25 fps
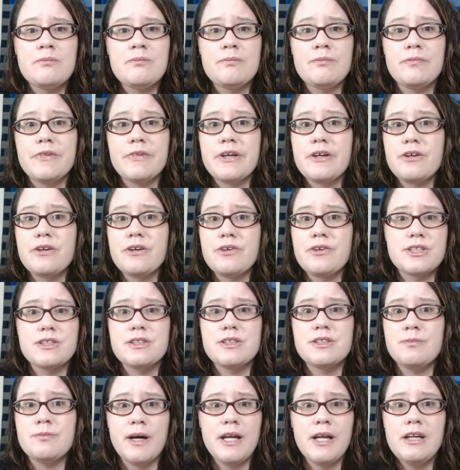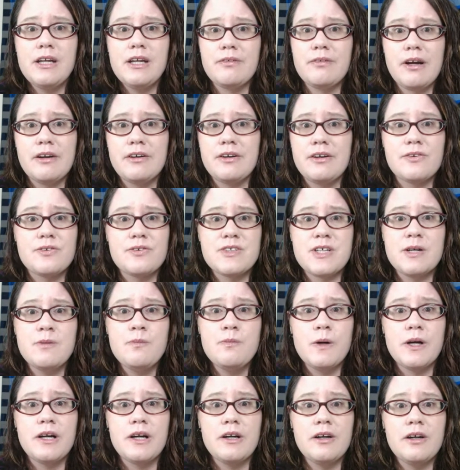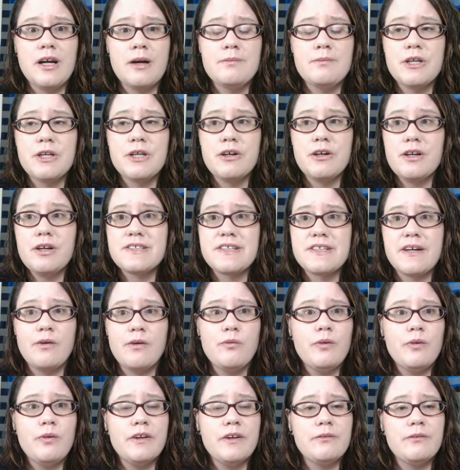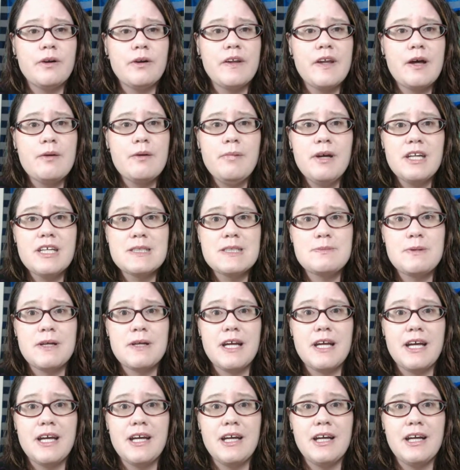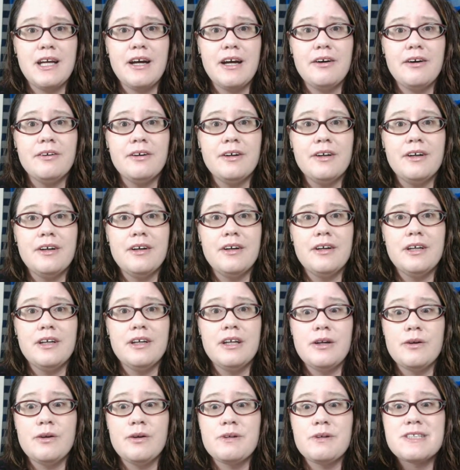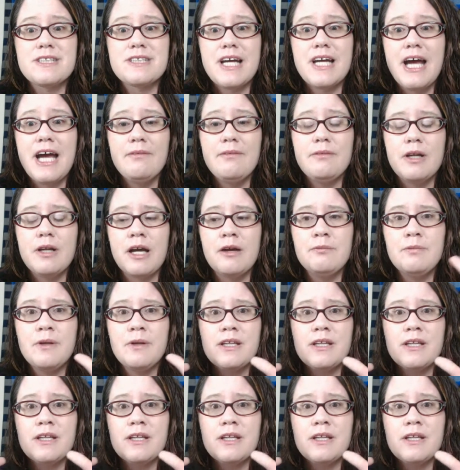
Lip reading: there's money around here somewhere. I'm curious on where that money's been hanging out, because I've been